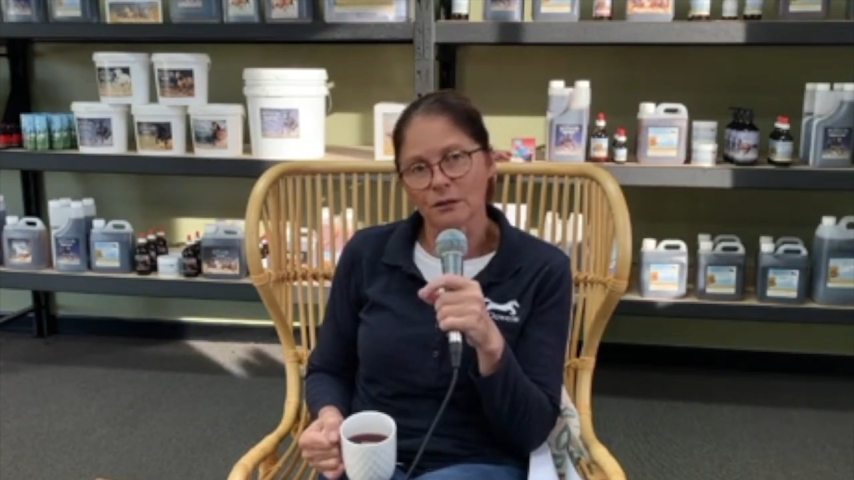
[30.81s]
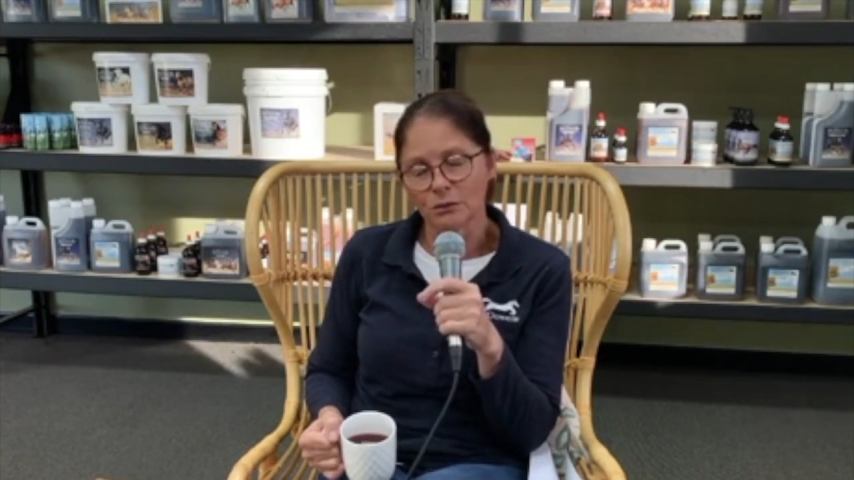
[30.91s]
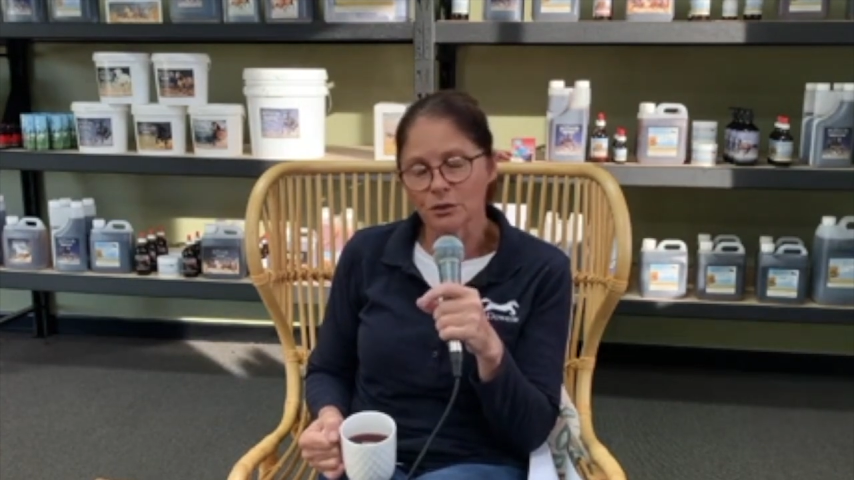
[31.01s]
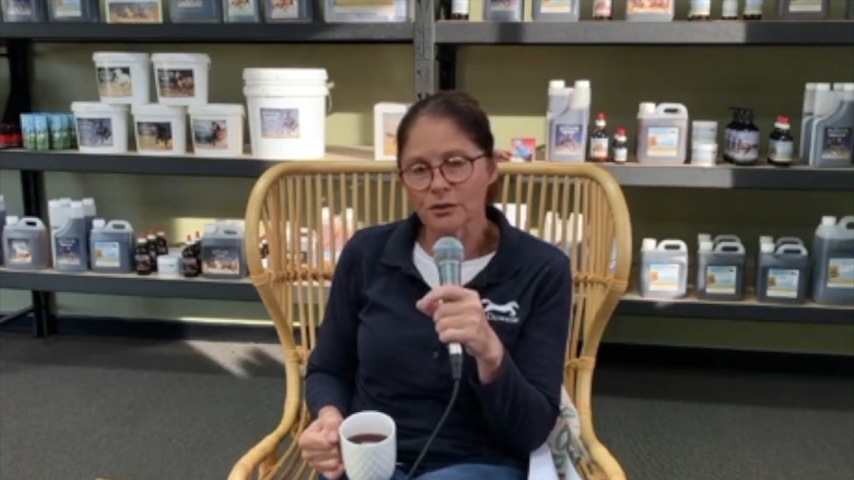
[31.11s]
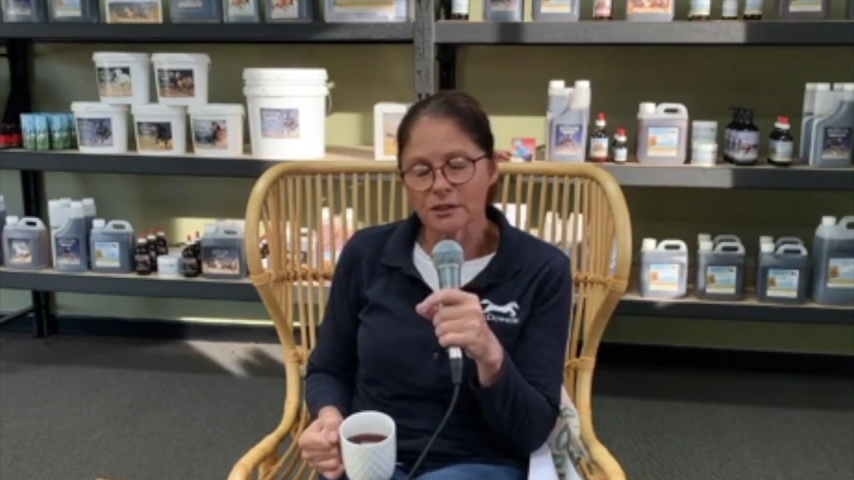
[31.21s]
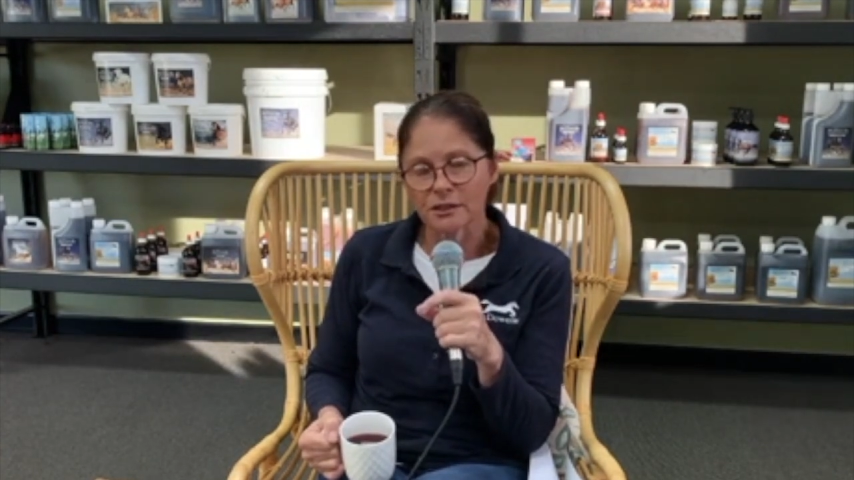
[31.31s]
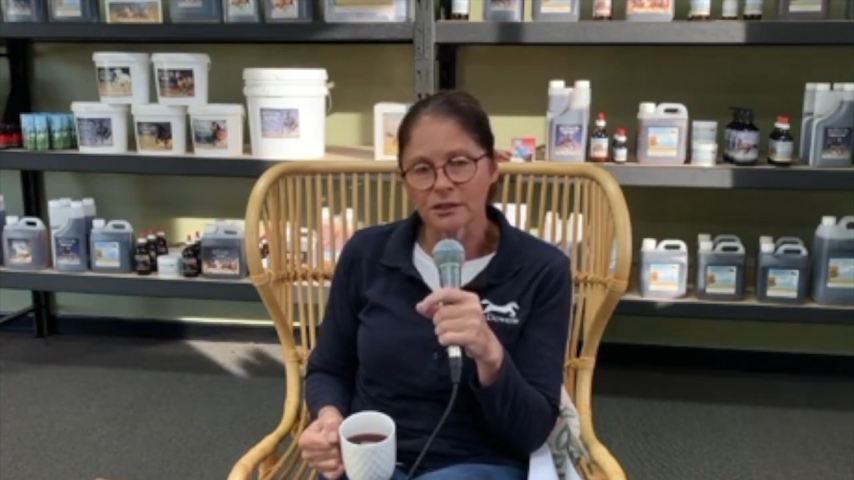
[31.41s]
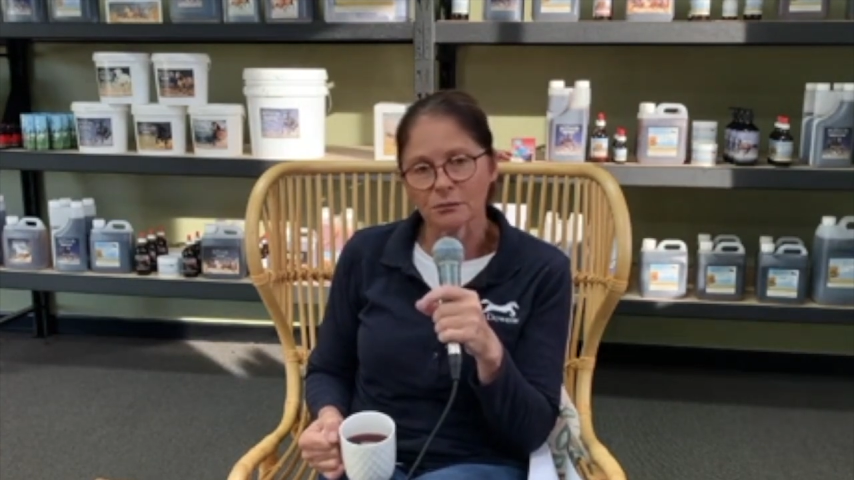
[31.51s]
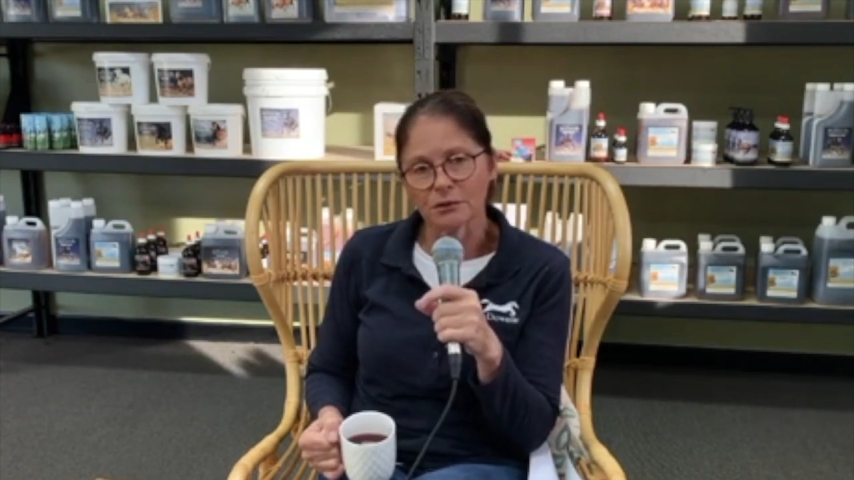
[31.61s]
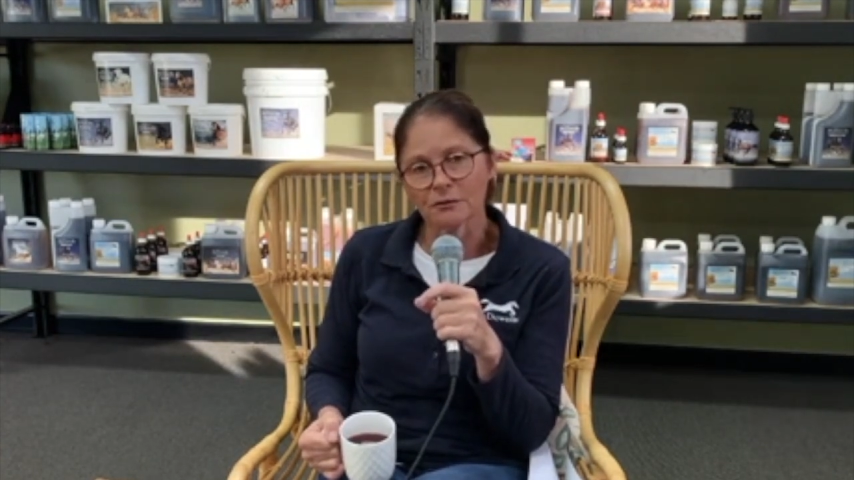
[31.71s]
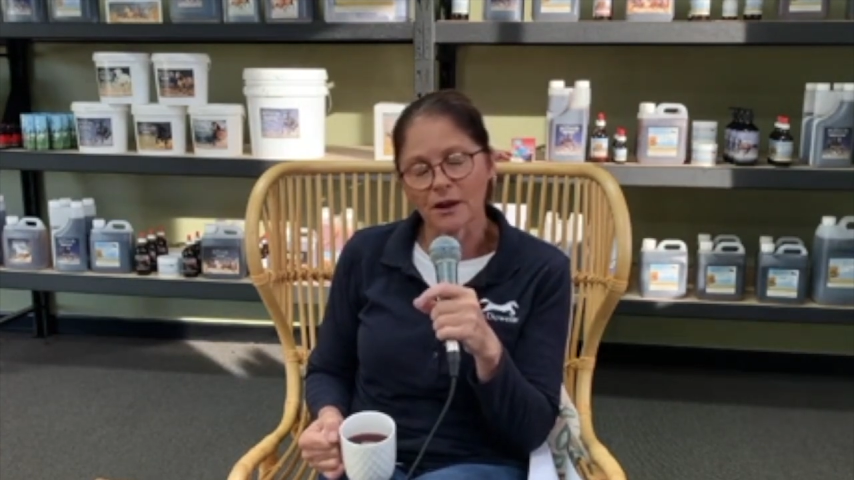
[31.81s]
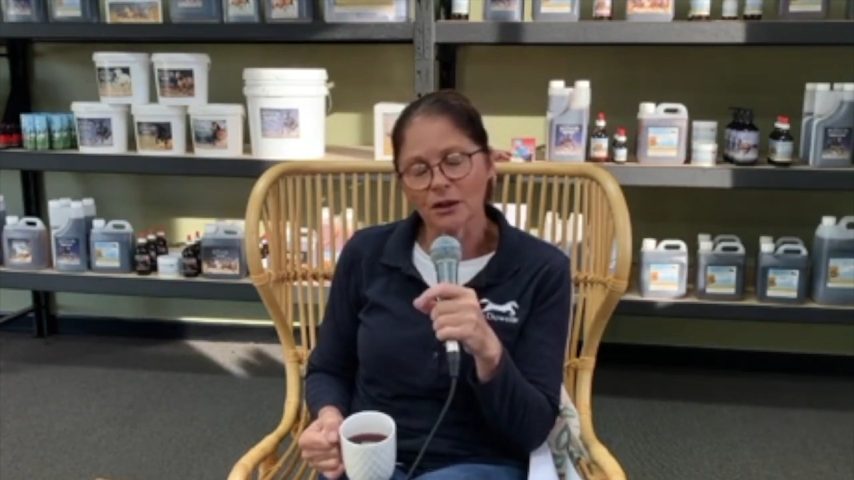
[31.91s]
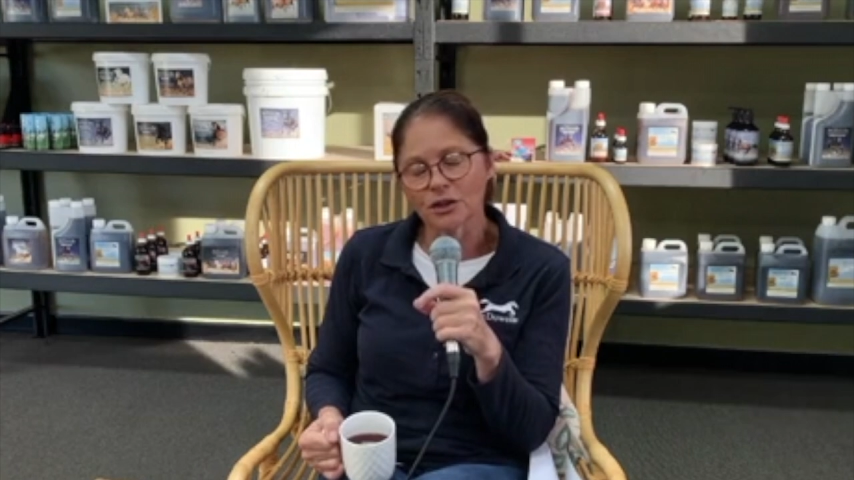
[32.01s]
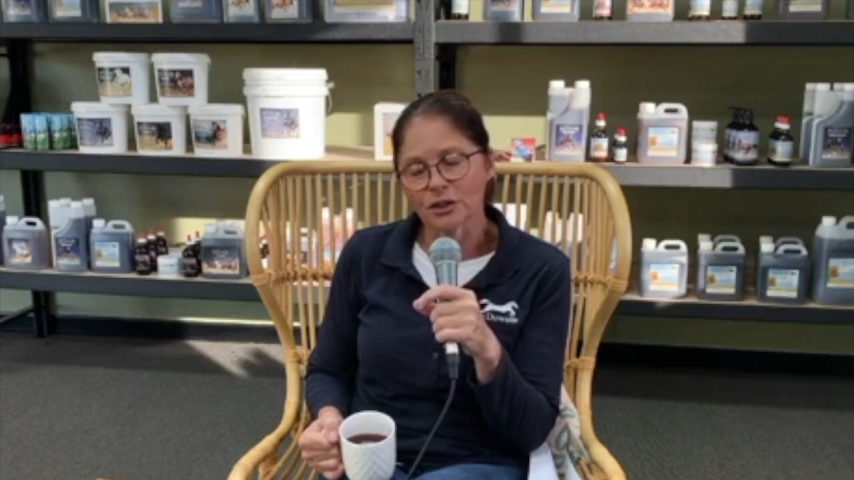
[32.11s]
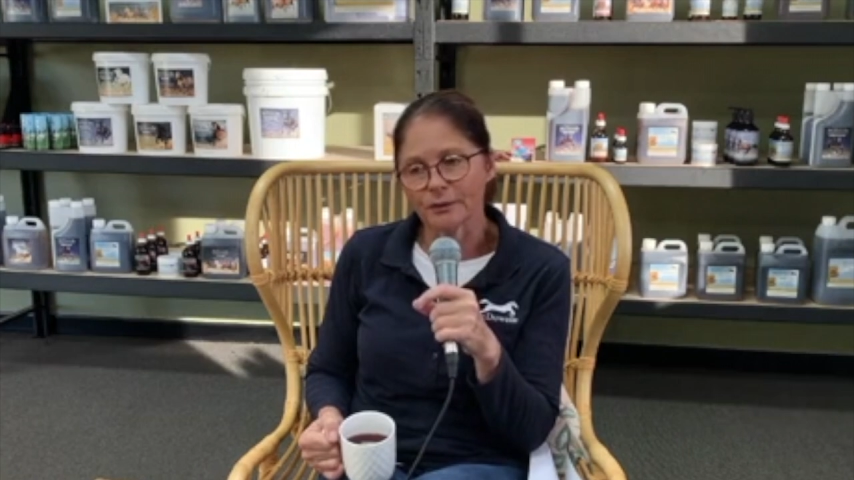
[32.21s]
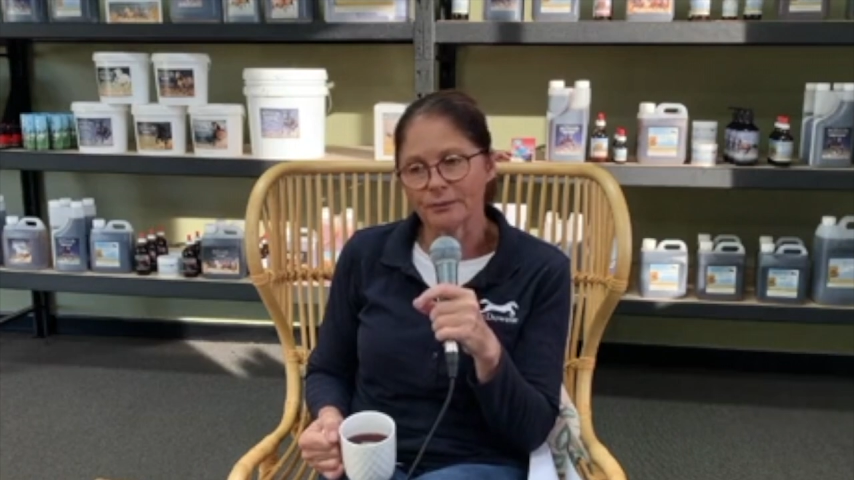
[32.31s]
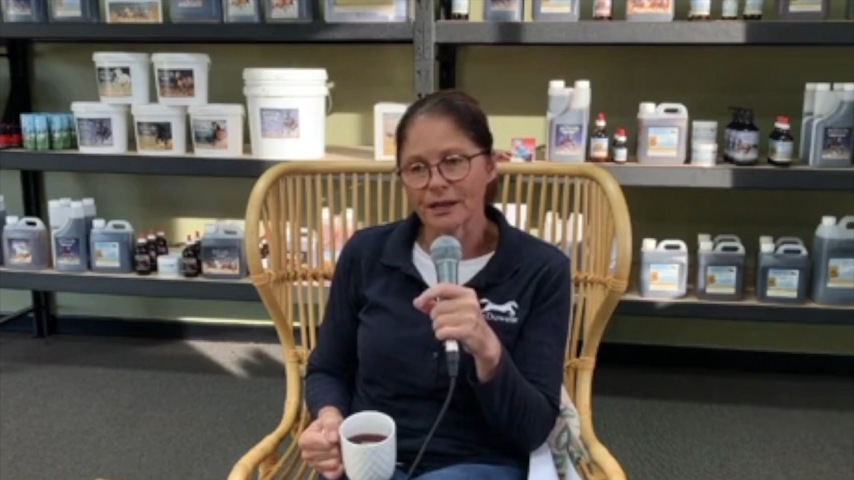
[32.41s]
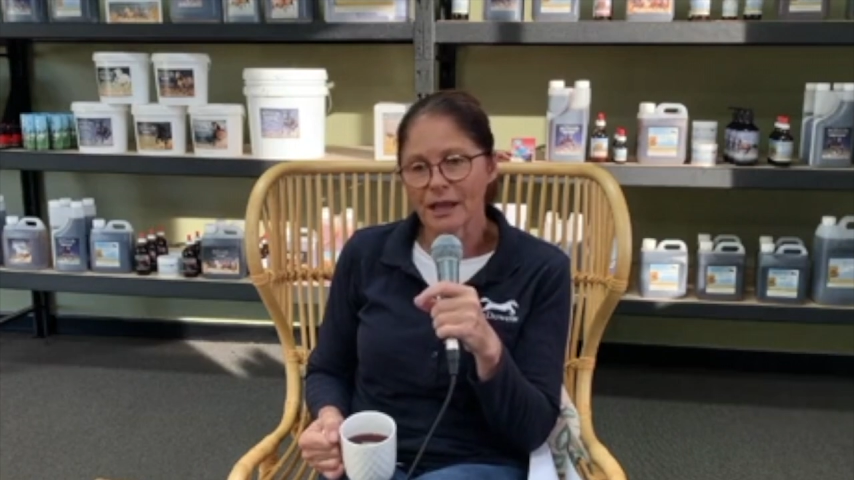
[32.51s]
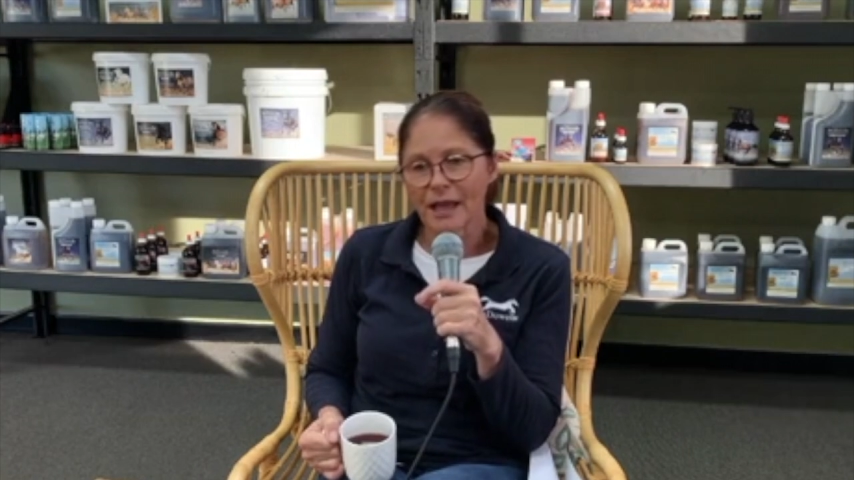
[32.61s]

immune system to function.